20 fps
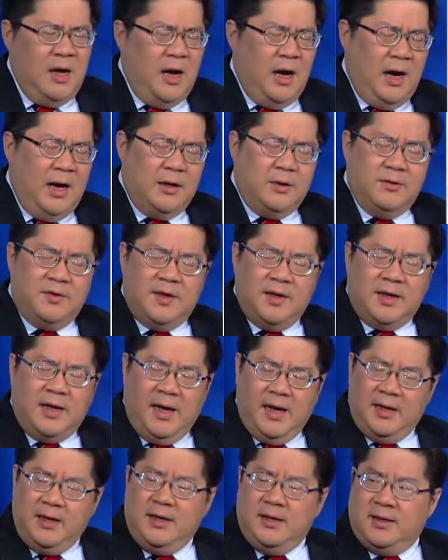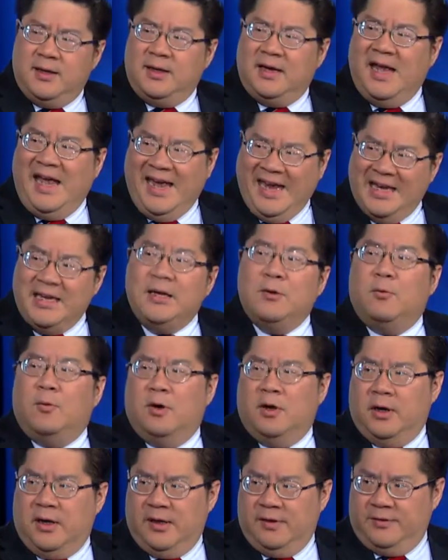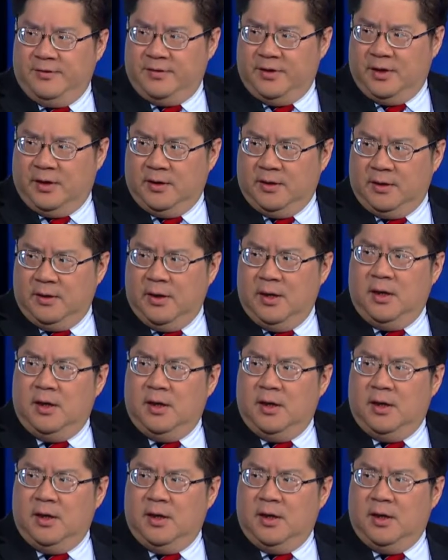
I don't think anything anyone has done,